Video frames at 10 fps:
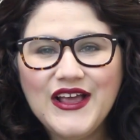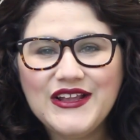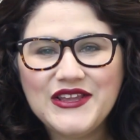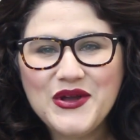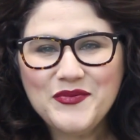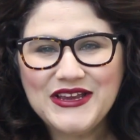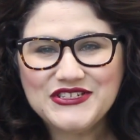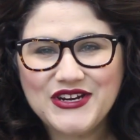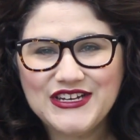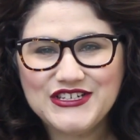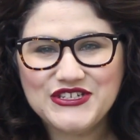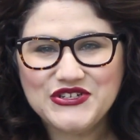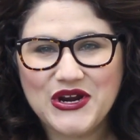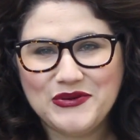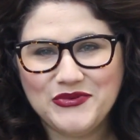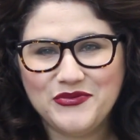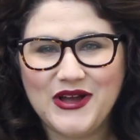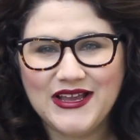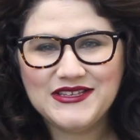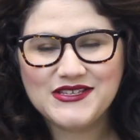Hello my strange and charmed
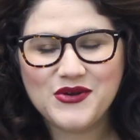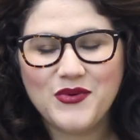ones!